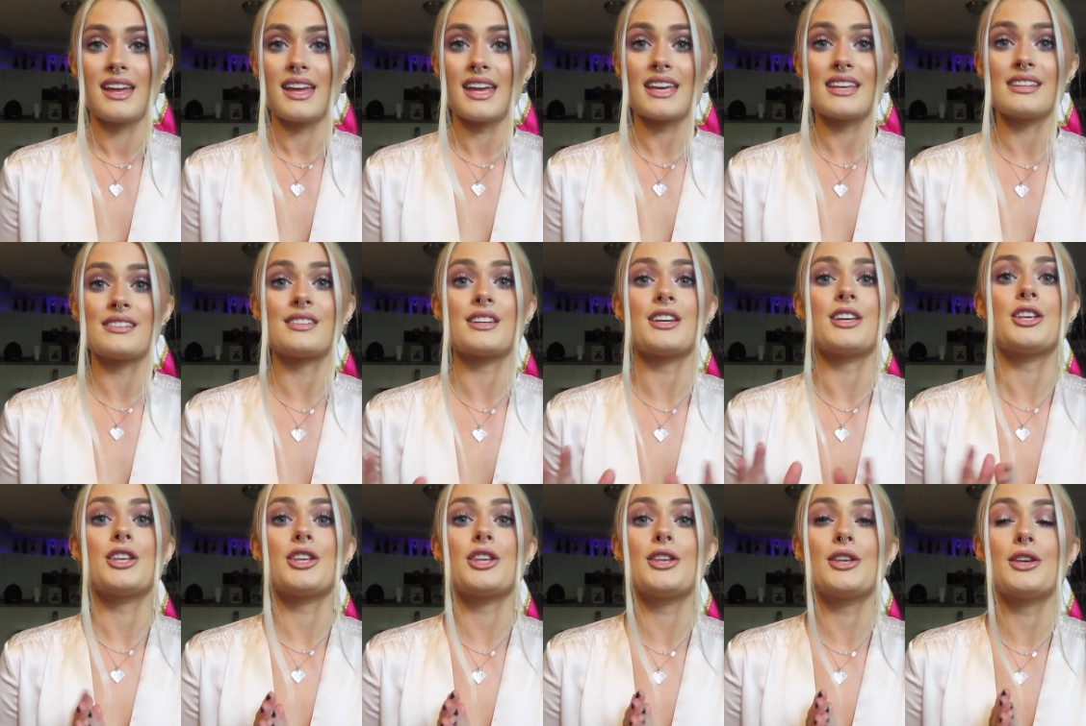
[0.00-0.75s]
is
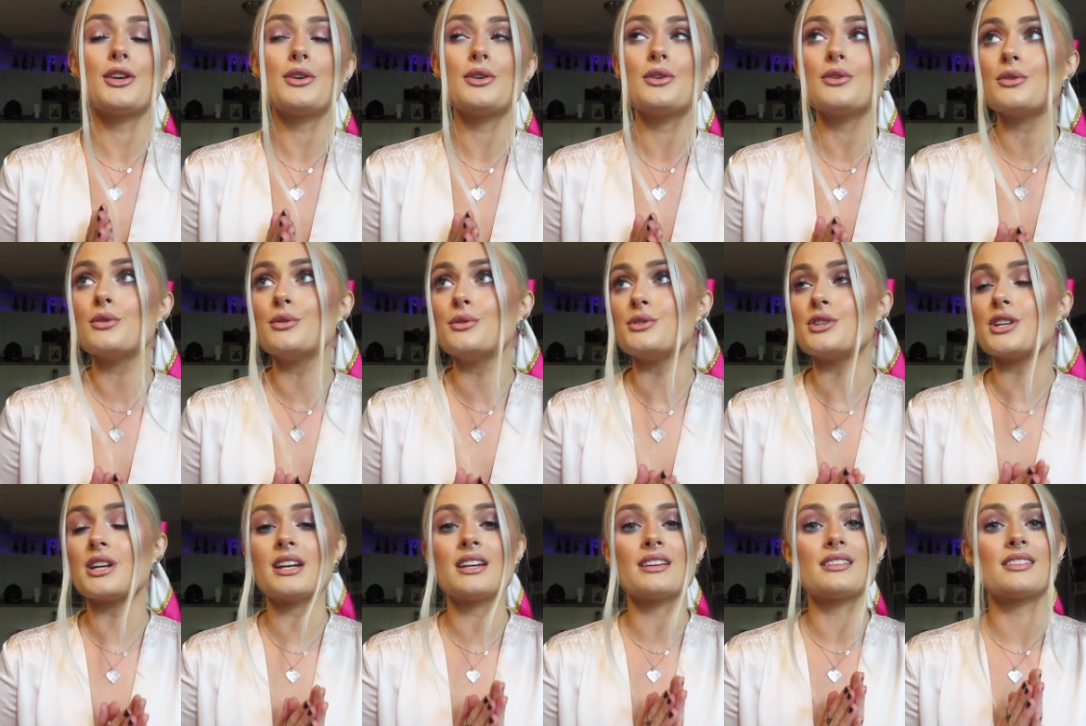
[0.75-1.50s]

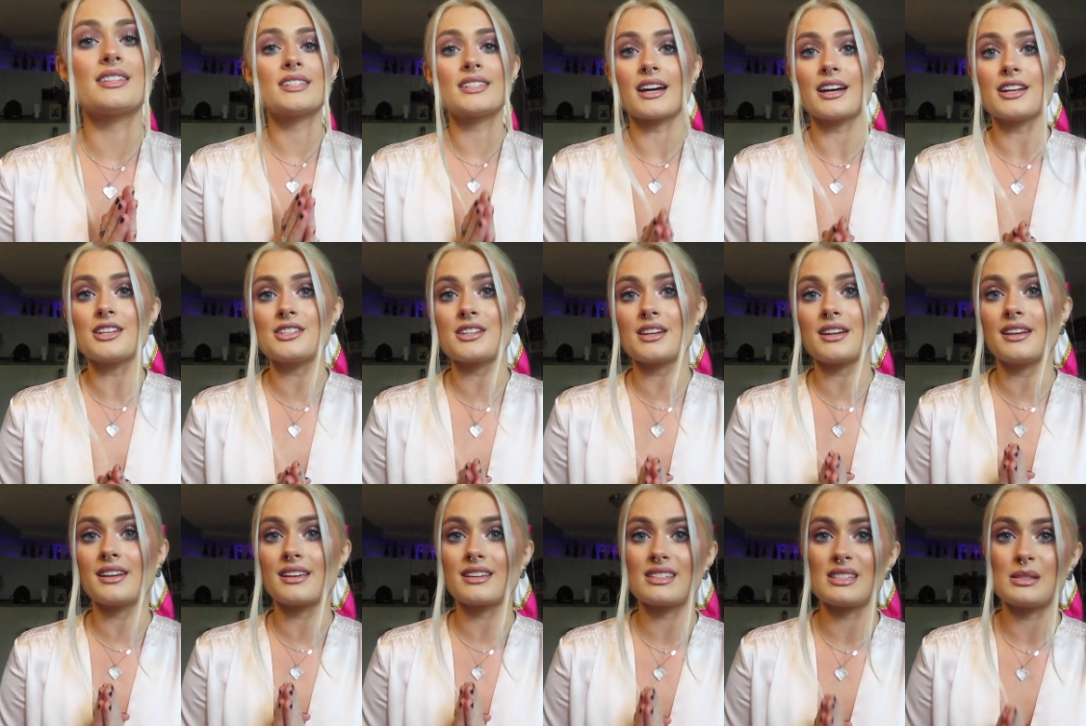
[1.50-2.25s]
huge. It is such
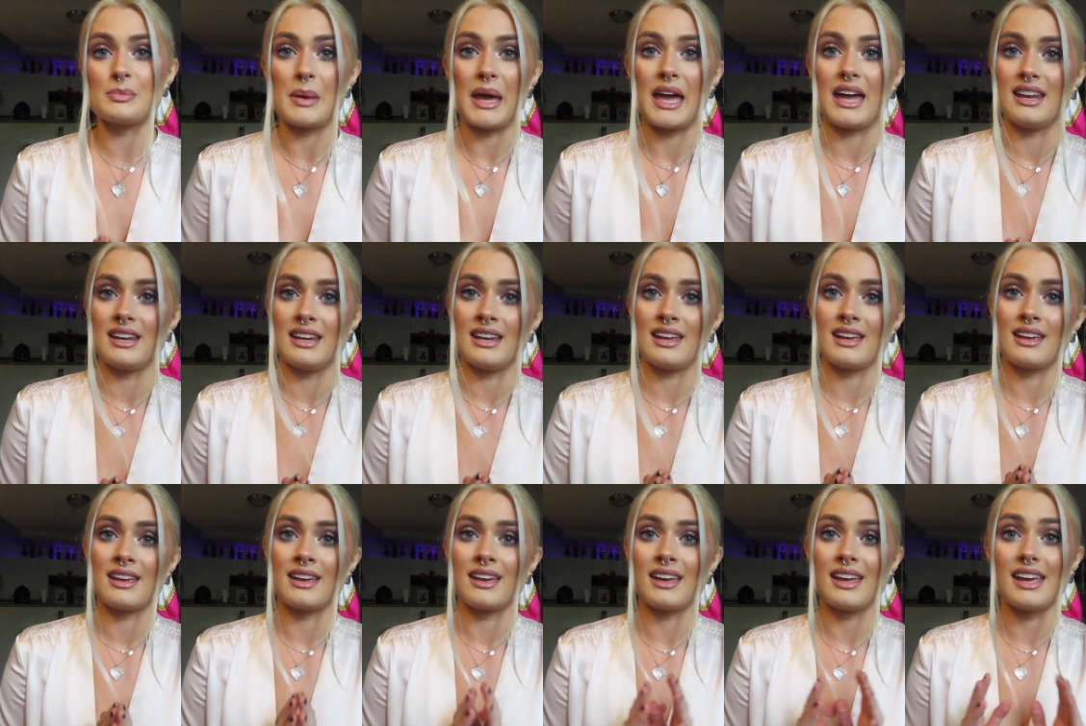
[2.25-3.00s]
an
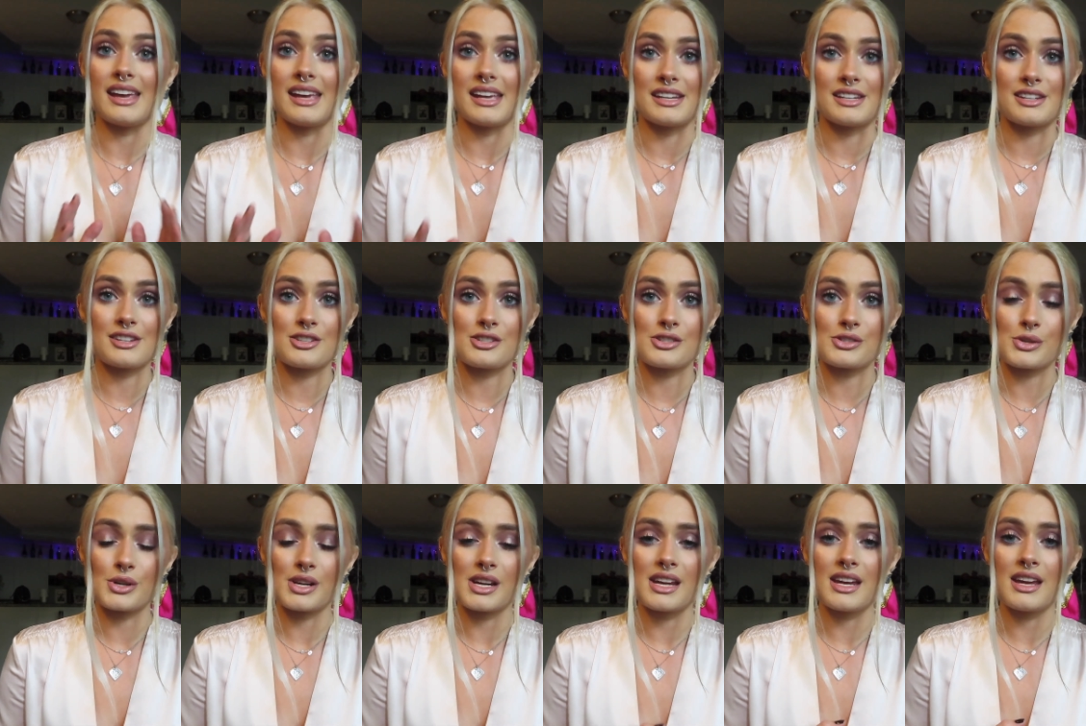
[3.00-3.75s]
expanding
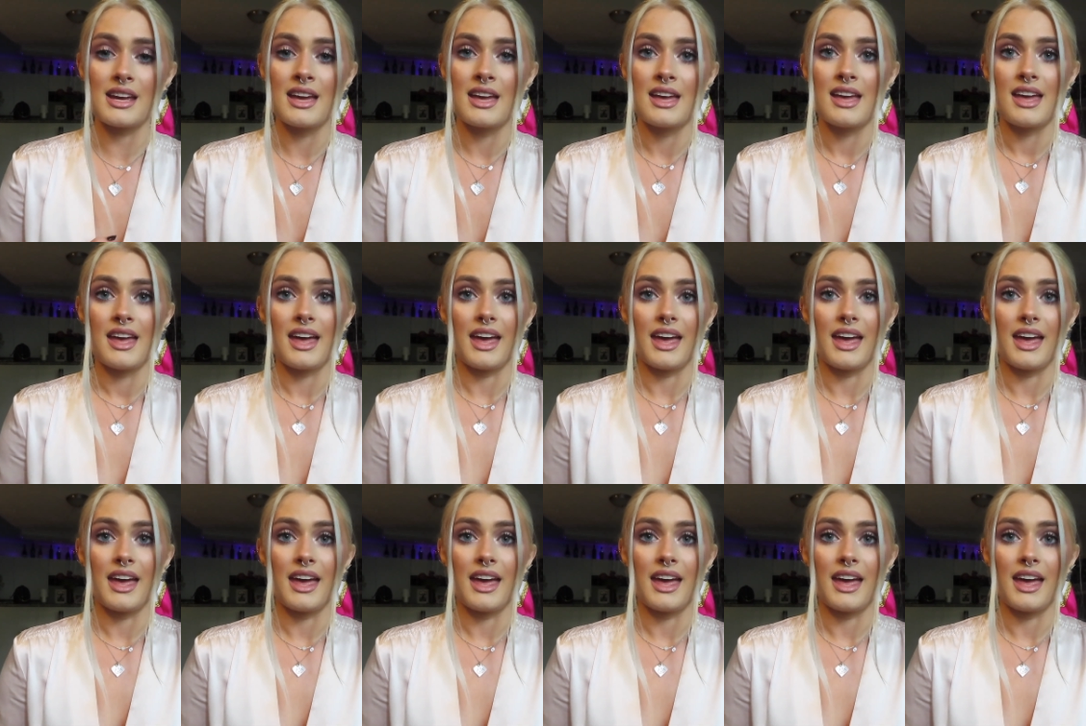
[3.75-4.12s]
industry,